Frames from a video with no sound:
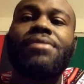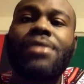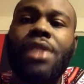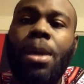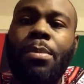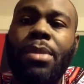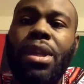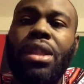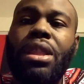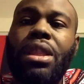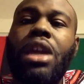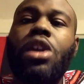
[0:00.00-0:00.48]

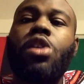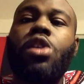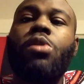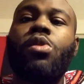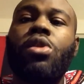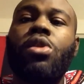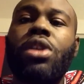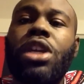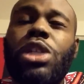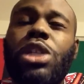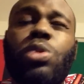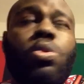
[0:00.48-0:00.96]
I've been thinking
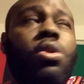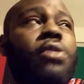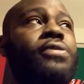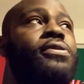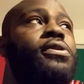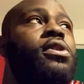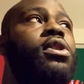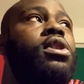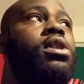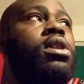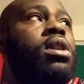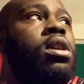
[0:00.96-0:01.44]
on this one
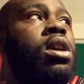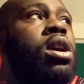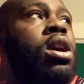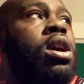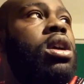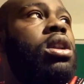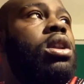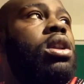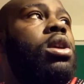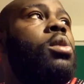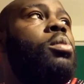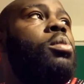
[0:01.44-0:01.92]
for a
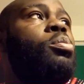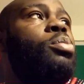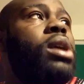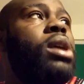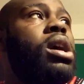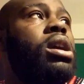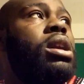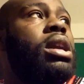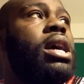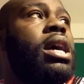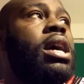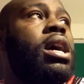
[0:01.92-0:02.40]
good little
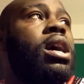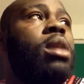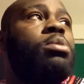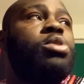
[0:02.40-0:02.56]
bit now.